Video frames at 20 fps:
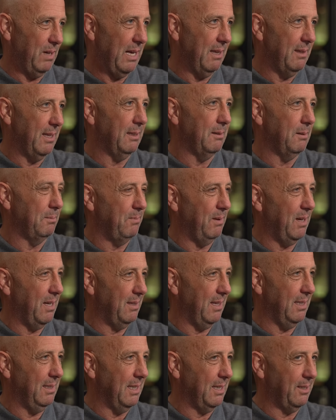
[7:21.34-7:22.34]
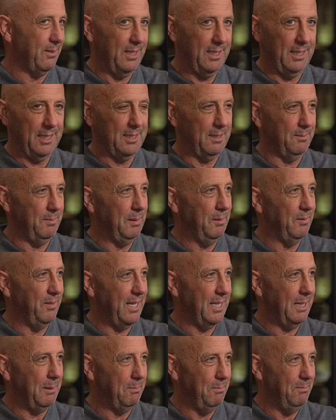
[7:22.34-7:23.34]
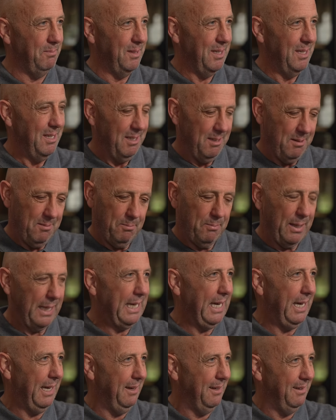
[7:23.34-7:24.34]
think the critics have been very picky.